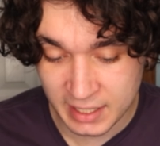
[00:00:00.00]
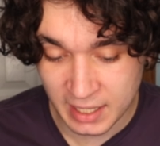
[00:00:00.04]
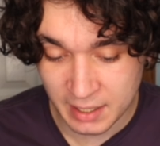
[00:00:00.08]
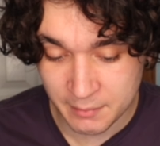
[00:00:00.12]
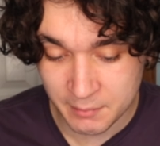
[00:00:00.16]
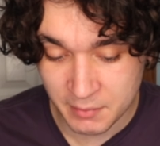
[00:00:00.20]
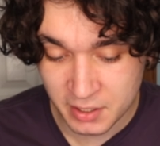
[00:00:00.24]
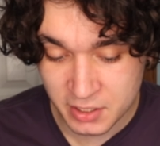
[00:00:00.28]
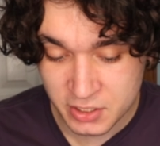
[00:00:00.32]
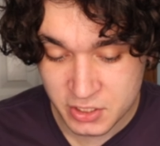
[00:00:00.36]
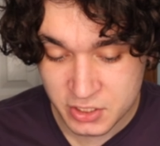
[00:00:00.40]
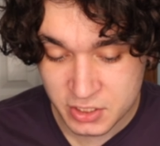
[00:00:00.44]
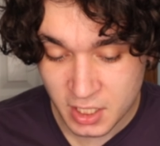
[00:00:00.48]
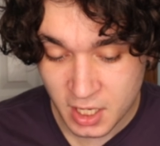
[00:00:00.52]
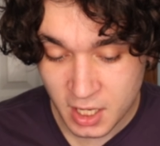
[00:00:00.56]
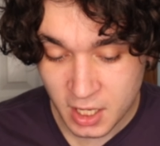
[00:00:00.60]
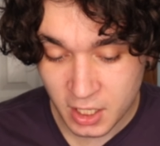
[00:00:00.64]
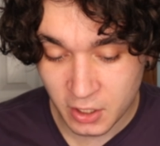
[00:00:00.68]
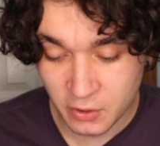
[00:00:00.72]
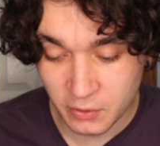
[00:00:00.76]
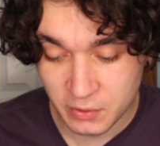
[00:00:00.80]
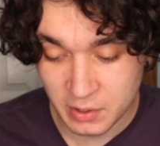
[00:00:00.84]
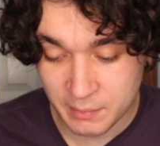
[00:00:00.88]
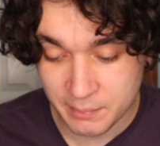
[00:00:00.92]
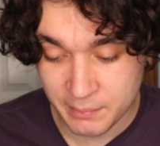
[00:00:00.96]
image,
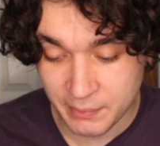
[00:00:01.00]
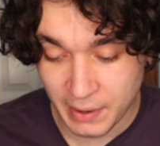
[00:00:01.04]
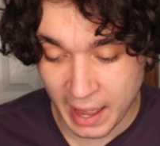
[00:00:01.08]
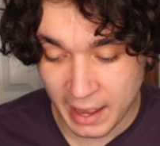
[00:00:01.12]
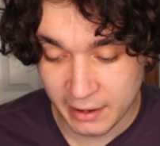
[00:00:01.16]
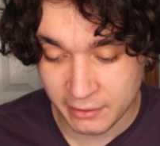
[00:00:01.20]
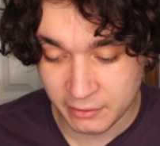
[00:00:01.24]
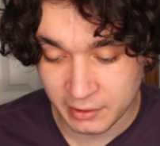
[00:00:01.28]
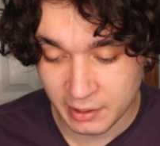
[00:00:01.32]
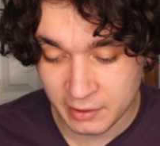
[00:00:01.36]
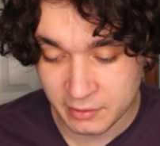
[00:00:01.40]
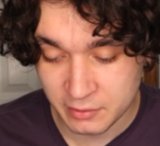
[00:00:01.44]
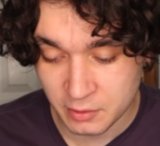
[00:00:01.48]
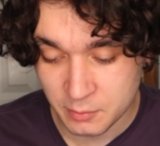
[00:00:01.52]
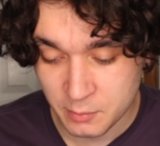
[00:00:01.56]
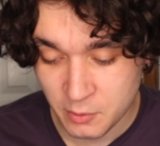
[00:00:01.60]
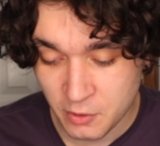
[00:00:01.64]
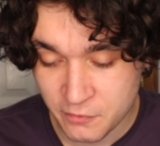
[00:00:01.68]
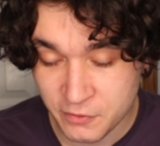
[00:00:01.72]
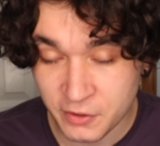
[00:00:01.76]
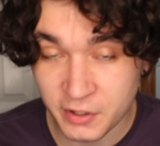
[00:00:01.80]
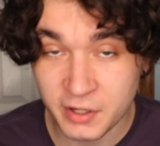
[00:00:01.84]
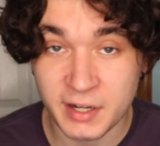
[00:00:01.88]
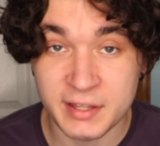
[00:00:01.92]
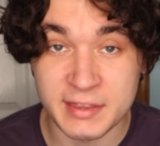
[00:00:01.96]
go to background
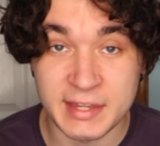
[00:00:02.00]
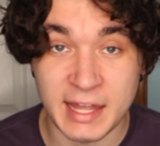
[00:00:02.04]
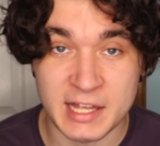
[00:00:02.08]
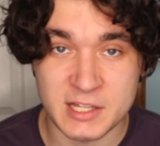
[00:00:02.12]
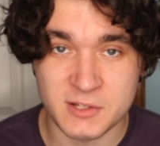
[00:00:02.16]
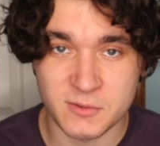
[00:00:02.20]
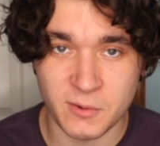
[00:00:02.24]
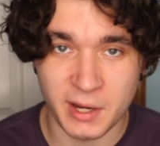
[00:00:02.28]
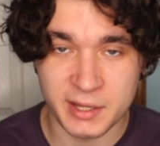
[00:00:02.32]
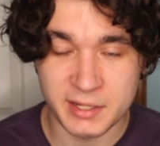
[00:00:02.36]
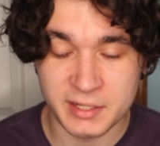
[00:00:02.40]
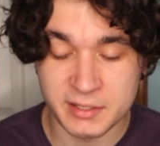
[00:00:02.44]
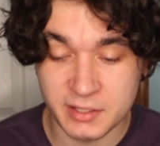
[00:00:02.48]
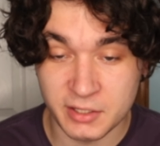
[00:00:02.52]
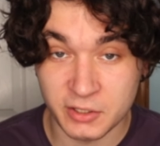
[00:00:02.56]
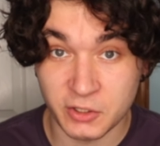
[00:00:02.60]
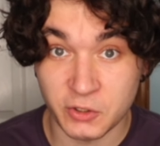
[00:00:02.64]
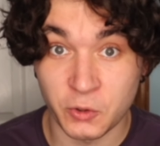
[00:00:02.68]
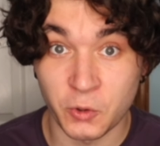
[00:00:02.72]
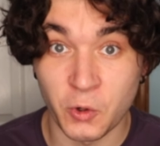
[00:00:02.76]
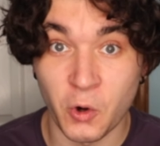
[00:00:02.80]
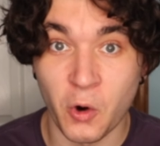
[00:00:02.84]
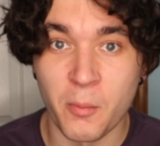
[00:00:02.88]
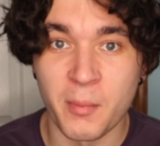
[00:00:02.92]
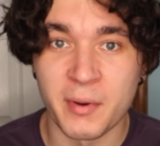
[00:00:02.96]
remover, and that's why I did the
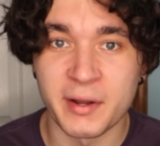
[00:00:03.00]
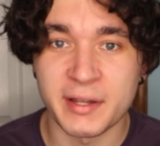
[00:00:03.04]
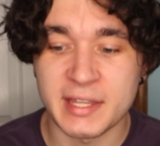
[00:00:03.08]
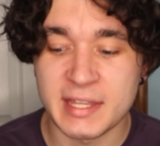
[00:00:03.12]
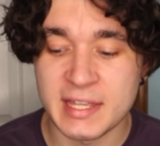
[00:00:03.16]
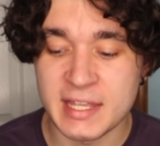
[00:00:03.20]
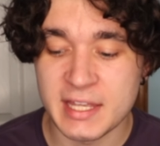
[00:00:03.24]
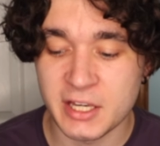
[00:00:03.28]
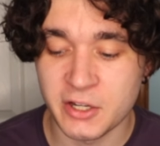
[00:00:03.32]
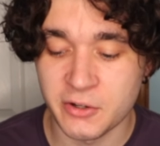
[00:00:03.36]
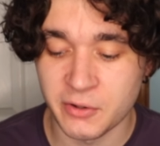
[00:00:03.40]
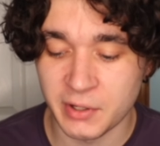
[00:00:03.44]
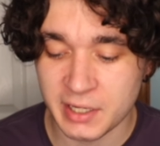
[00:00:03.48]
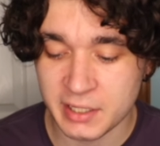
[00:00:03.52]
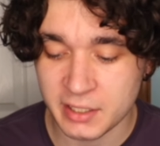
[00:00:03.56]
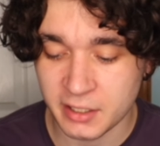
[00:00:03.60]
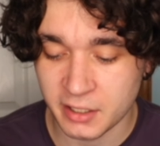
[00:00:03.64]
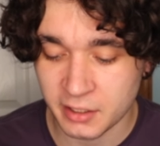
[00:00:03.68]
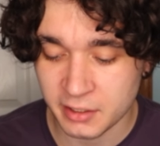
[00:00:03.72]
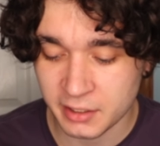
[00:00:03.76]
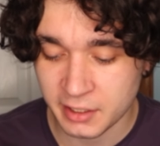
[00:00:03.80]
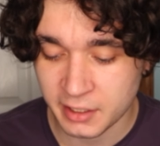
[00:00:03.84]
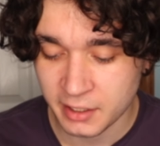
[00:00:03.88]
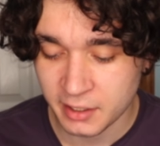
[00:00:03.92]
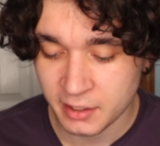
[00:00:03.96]
chroma key green
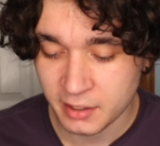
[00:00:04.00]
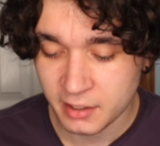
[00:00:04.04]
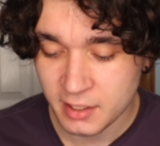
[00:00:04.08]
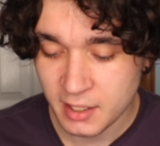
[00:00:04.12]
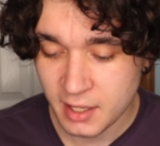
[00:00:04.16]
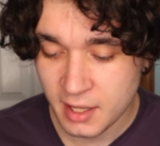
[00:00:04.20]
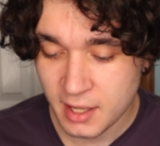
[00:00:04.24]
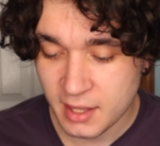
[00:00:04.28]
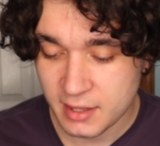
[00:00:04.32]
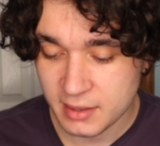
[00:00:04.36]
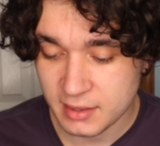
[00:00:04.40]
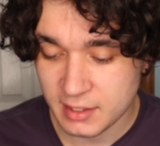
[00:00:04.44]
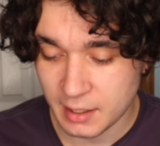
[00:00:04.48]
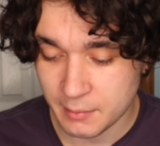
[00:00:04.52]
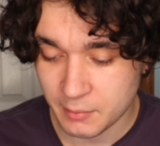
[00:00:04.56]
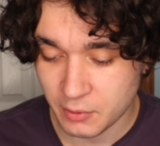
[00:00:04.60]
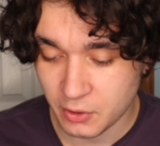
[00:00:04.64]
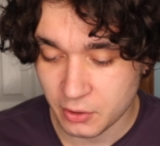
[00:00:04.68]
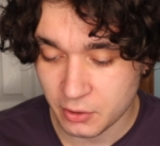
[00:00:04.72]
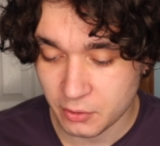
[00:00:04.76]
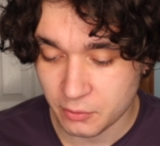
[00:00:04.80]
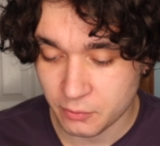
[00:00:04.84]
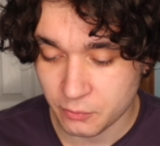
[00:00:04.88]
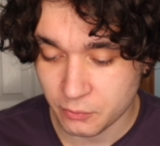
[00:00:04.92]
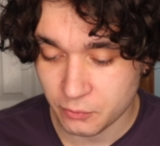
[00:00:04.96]
earlier. Then I'm
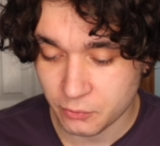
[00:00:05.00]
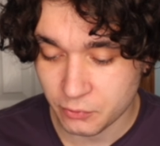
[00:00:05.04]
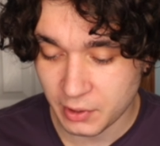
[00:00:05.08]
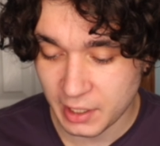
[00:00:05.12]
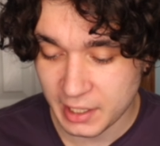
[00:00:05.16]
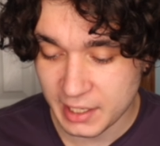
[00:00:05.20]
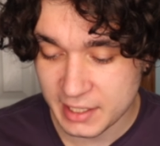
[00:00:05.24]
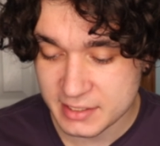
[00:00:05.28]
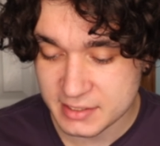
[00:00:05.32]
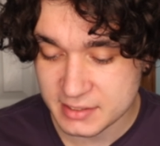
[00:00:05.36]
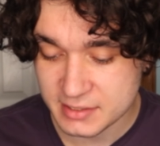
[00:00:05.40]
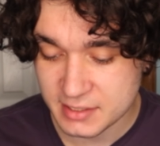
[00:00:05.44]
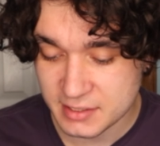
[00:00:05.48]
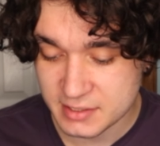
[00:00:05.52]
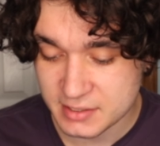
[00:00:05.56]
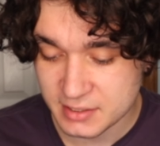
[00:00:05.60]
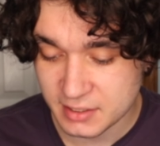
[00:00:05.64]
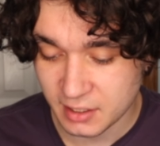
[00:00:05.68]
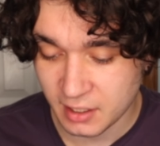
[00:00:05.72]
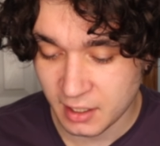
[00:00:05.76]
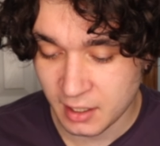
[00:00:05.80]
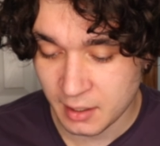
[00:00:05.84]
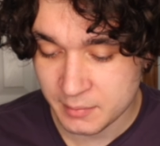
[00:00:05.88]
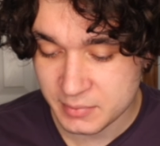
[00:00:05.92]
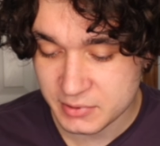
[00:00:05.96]
gonna raise this
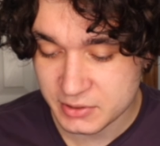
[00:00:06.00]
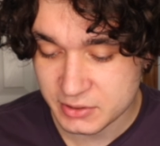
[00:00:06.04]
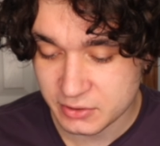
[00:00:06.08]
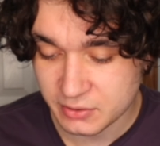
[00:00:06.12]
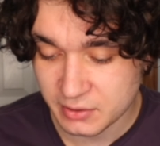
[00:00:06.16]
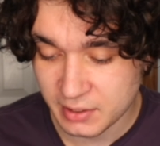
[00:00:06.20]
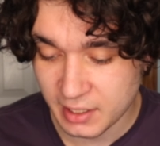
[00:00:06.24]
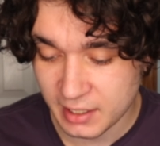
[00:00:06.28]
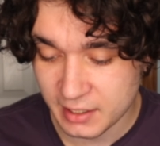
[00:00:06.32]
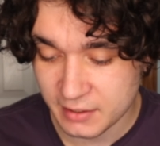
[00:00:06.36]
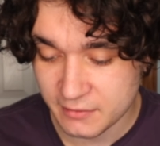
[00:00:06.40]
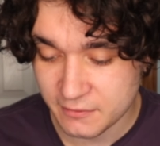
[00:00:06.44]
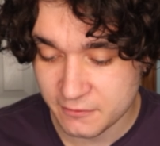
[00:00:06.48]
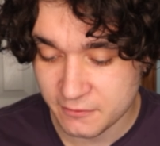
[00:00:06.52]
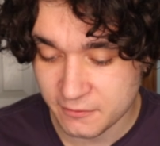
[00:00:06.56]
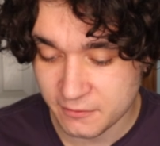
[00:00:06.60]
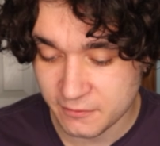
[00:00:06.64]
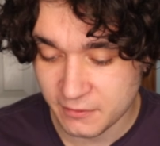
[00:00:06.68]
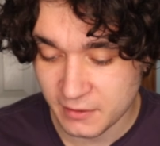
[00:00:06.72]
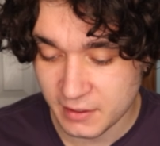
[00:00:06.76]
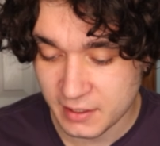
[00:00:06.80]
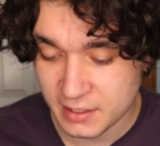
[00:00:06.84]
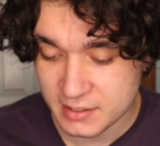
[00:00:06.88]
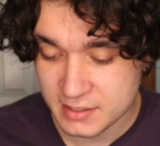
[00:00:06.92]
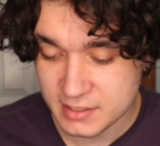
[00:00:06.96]
up so that it
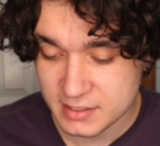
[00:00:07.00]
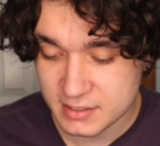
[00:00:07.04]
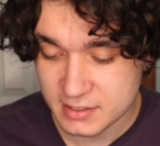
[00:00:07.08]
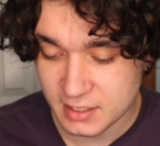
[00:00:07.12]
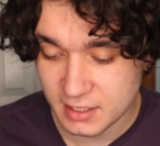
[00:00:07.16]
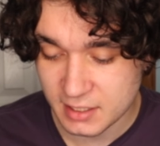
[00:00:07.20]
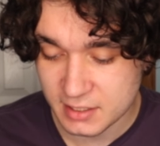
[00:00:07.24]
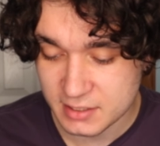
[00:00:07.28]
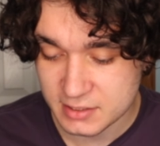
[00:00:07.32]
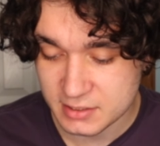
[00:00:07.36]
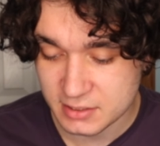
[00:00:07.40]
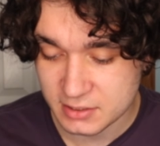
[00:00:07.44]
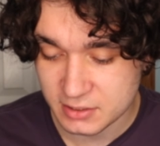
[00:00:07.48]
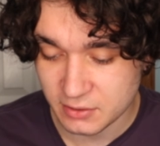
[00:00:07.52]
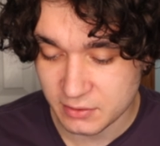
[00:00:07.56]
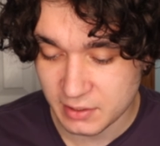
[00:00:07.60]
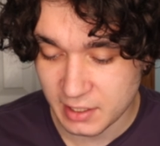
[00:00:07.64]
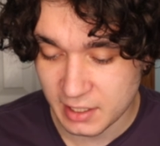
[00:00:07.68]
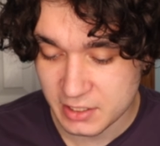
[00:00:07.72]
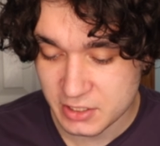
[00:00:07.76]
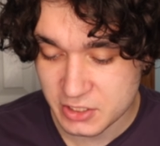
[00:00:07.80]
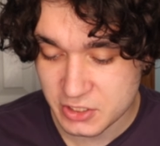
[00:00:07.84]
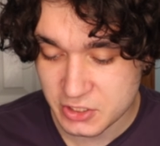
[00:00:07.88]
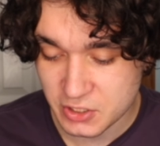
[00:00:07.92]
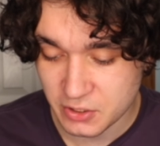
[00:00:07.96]
fits and so
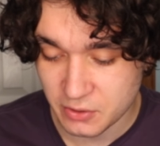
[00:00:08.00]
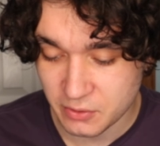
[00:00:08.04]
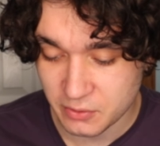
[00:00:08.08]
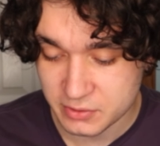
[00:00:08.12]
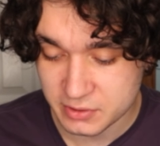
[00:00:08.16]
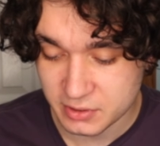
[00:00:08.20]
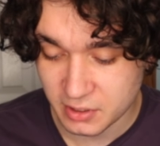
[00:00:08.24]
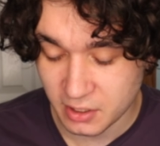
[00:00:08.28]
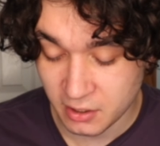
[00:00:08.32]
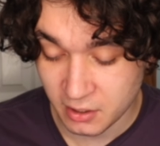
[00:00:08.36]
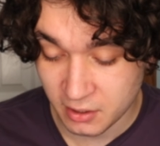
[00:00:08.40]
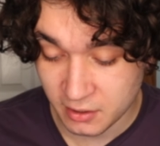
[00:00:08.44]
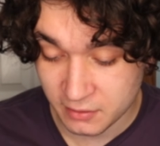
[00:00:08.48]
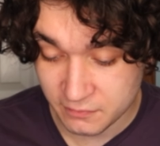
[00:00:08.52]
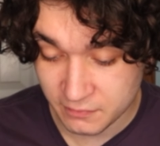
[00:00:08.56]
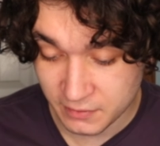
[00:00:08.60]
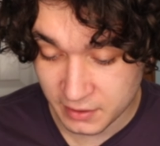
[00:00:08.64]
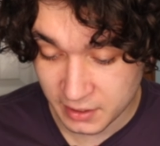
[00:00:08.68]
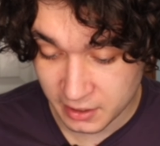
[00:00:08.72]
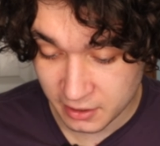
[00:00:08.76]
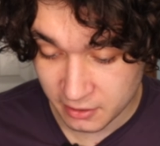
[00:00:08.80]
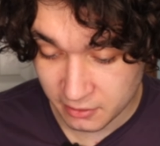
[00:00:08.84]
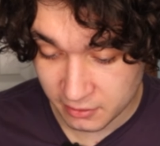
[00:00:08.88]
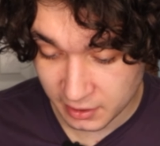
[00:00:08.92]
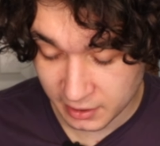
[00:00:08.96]
that shows on
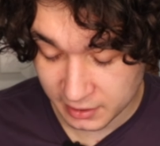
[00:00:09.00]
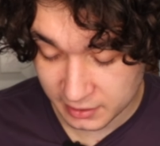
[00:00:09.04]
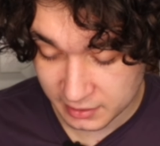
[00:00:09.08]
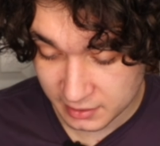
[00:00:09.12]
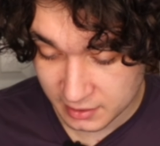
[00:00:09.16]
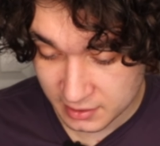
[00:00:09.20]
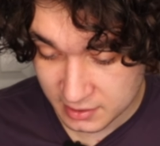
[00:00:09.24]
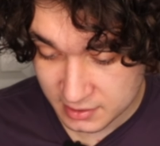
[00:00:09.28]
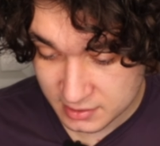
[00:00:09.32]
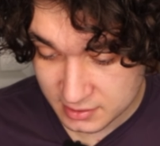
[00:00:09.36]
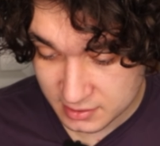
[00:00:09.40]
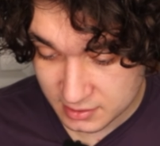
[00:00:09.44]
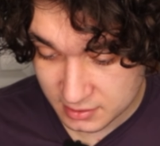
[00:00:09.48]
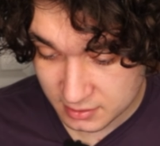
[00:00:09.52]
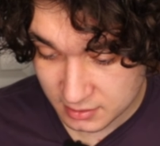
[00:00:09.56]
video like this.